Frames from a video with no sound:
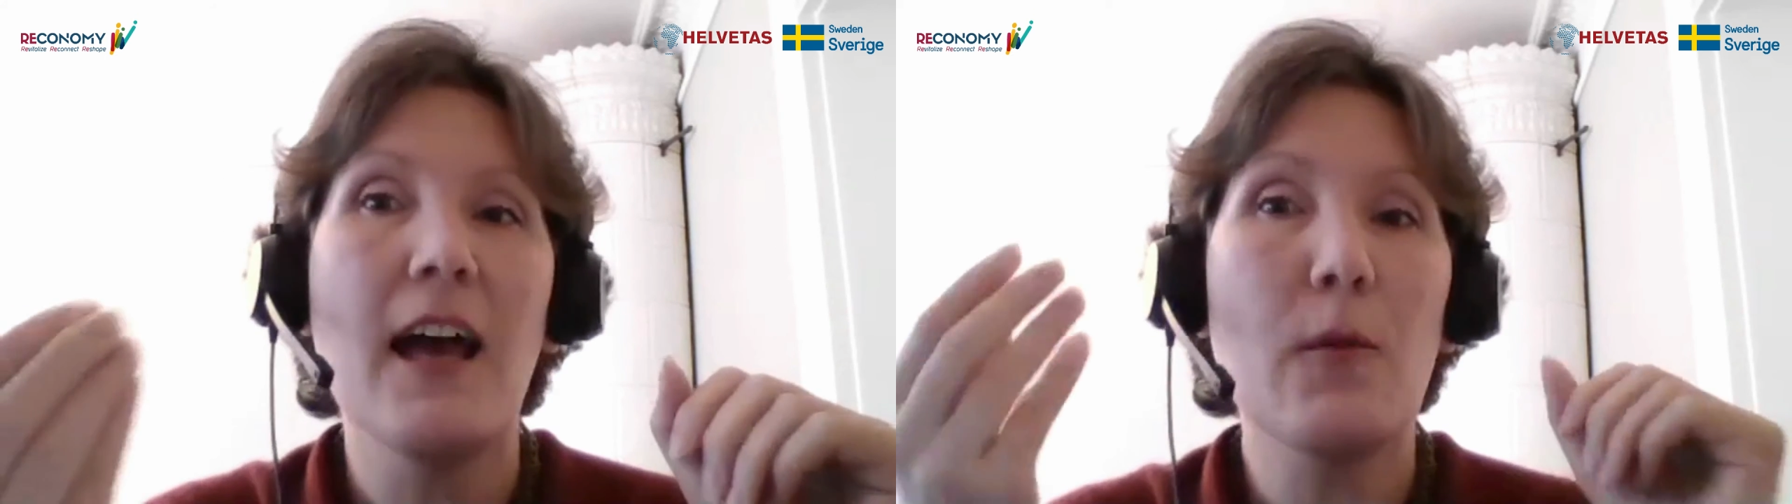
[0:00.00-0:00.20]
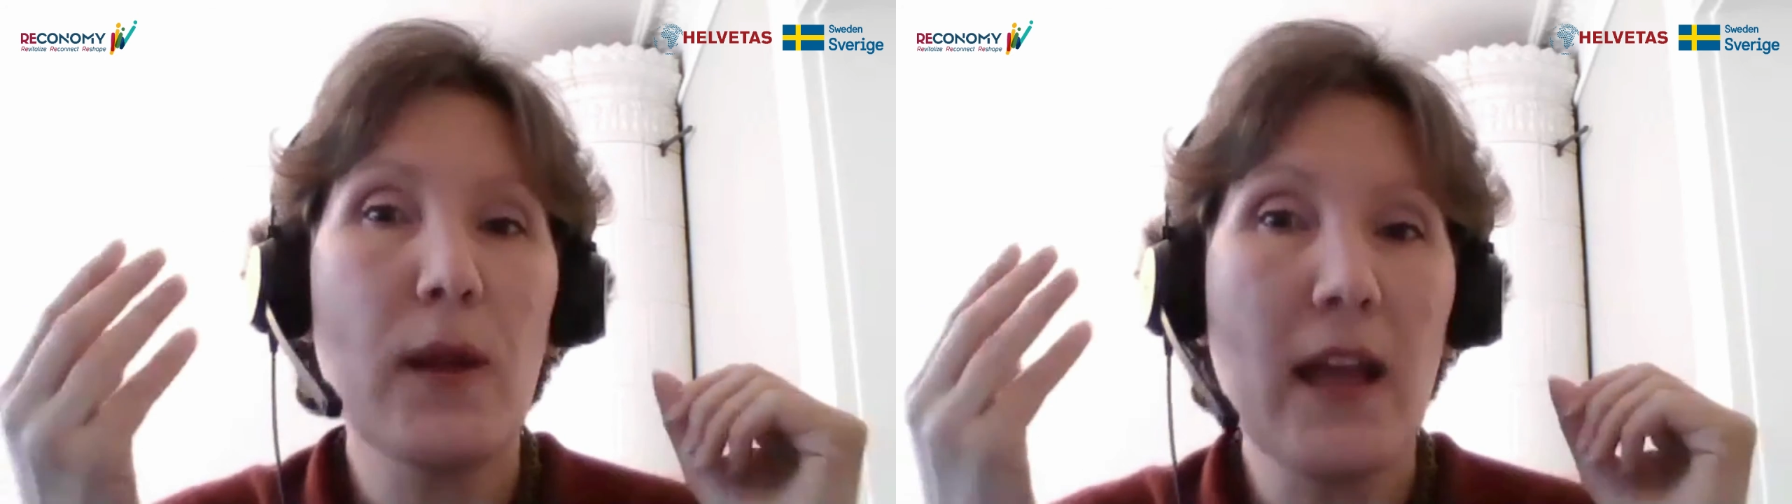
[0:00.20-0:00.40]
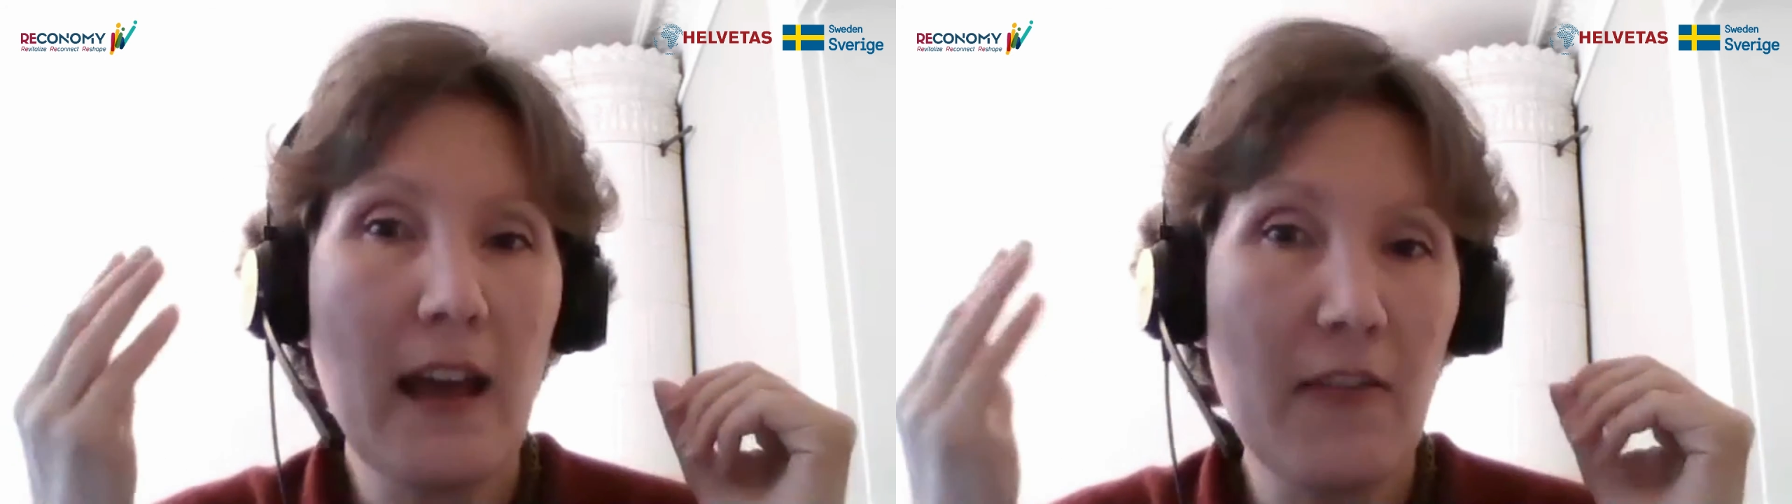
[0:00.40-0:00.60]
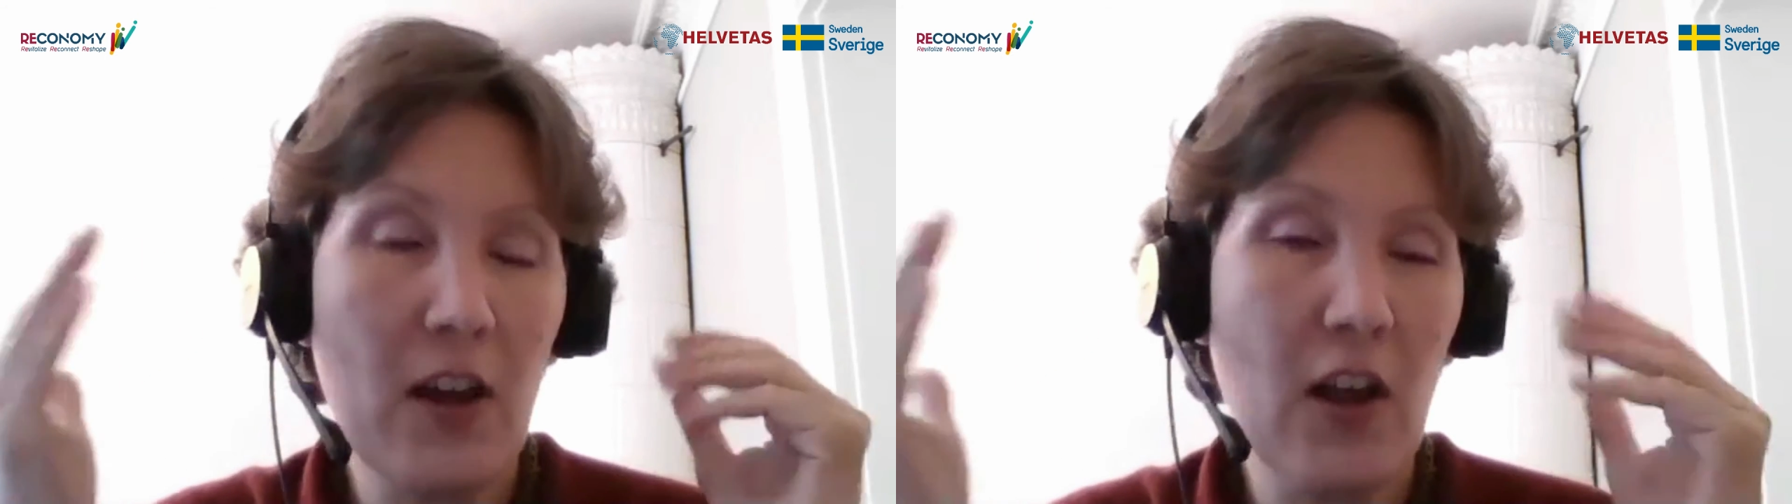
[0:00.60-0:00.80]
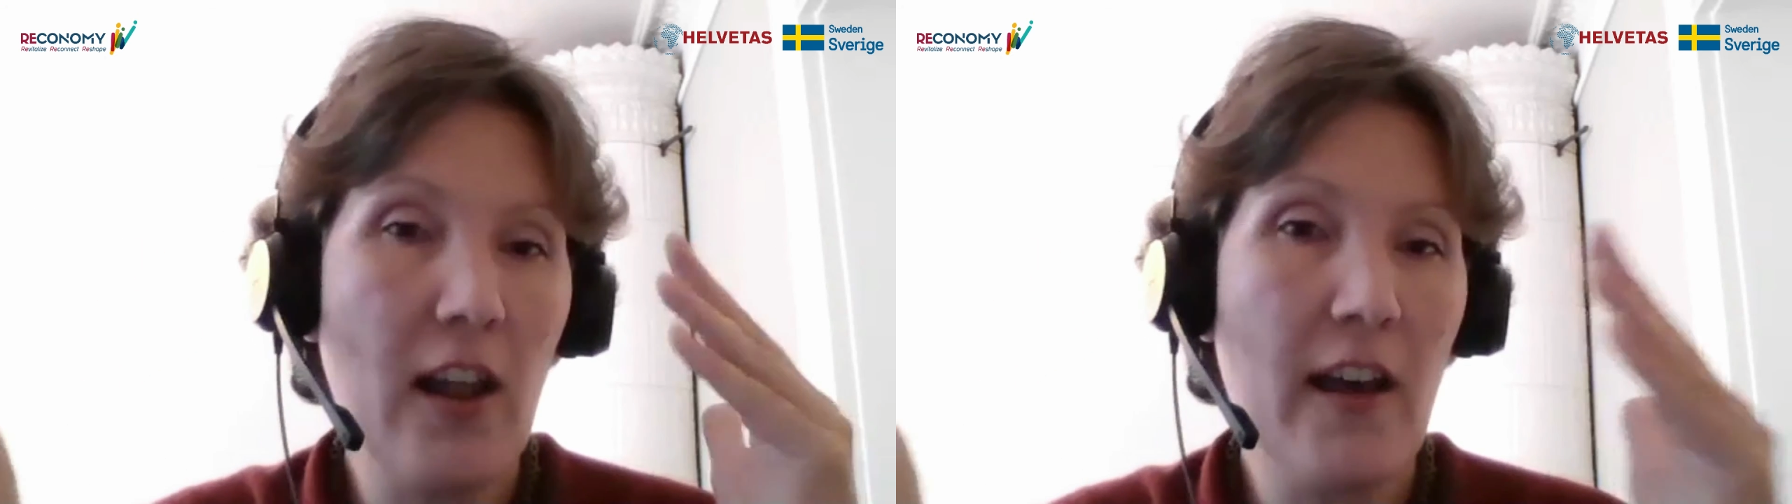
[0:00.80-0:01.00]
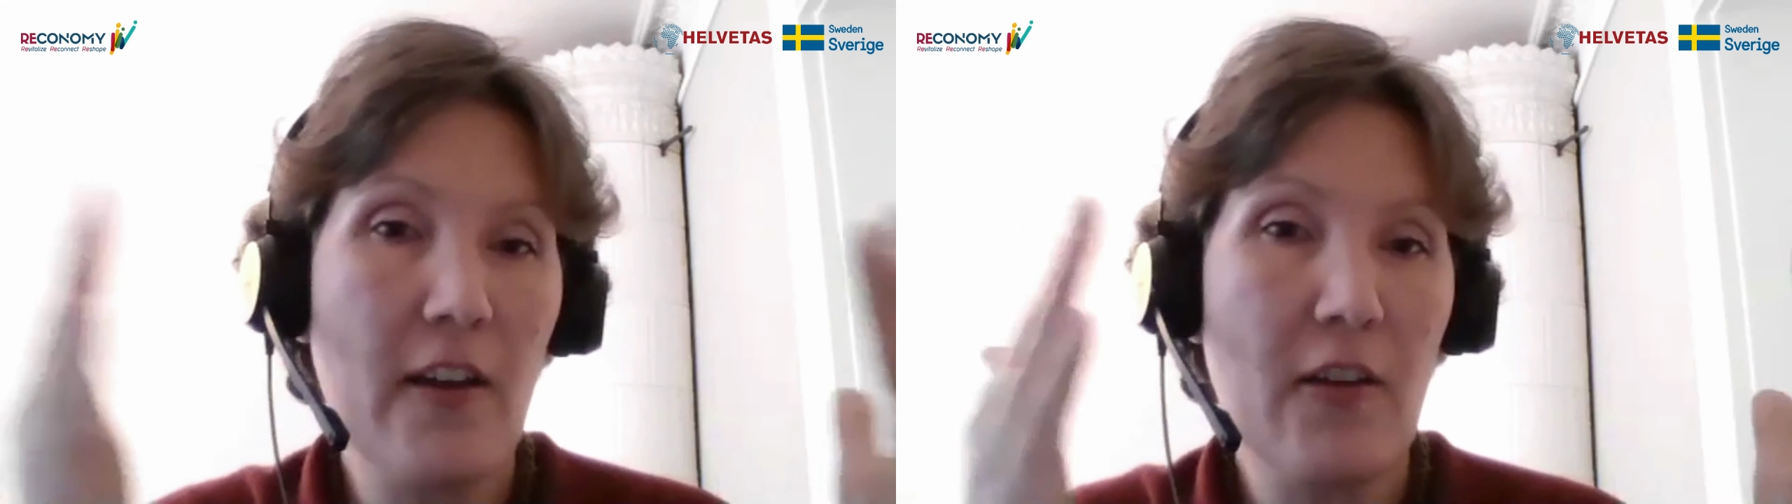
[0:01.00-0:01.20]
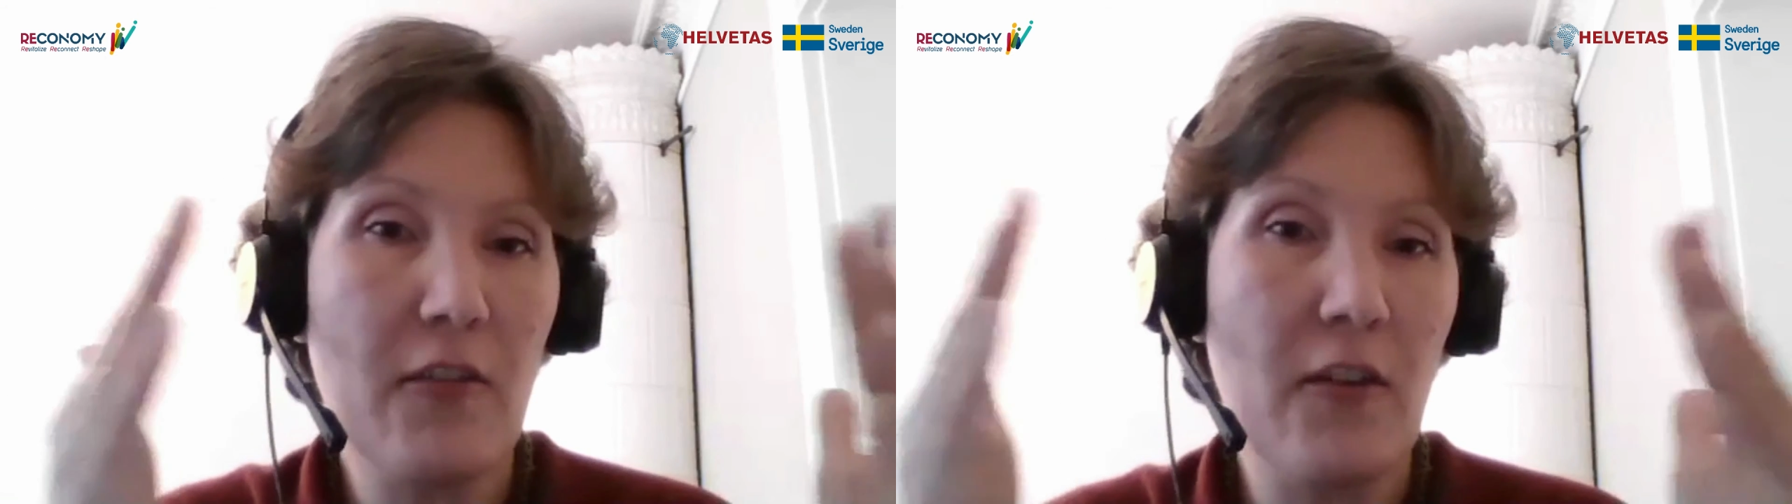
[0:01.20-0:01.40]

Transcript: and we have a lot of